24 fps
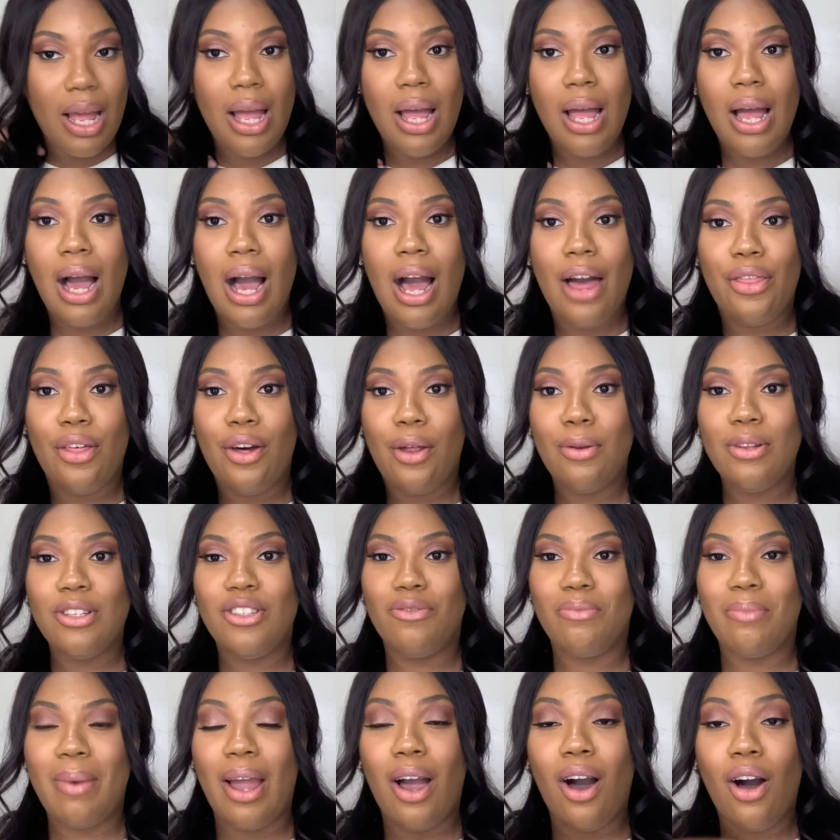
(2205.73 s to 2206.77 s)
I thought it was
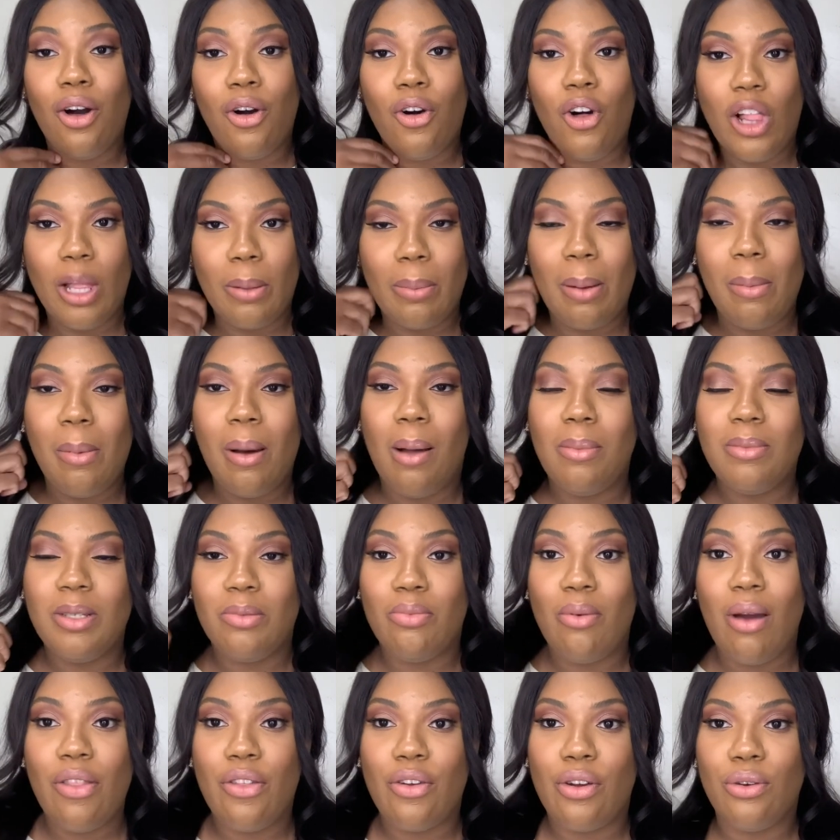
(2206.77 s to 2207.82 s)
my uncle, my mom's
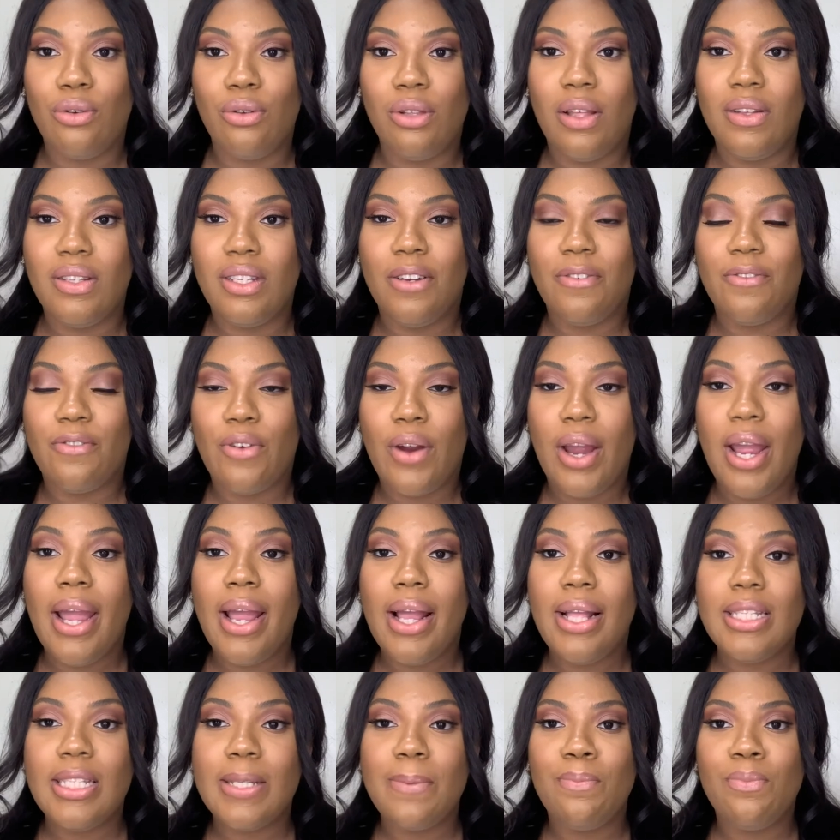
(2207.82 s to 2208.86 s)
brother who lives in
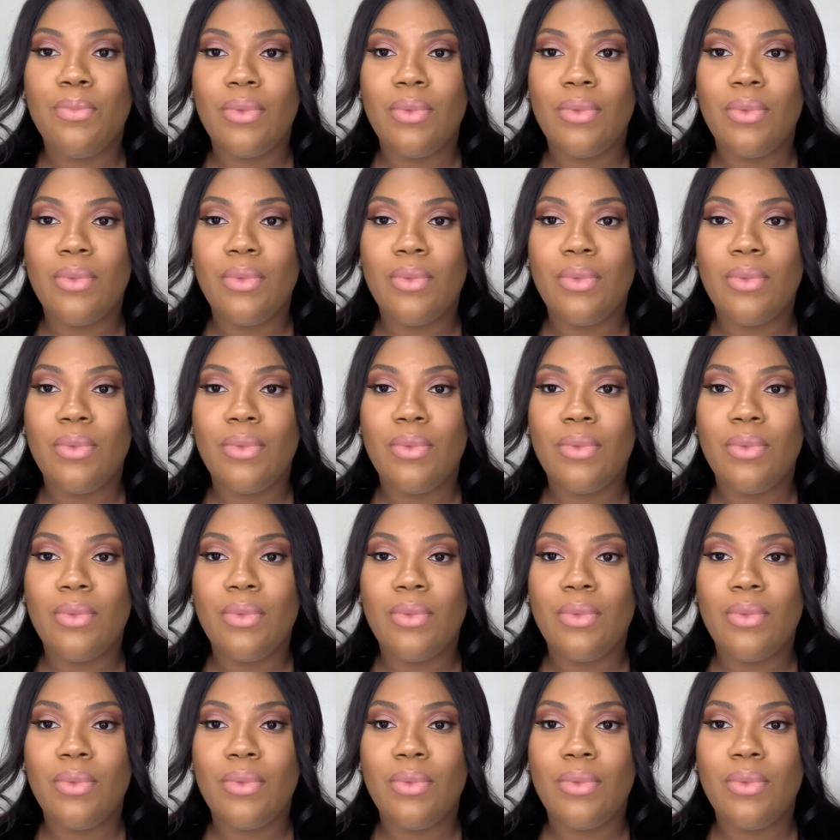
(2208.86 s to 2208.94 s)
France.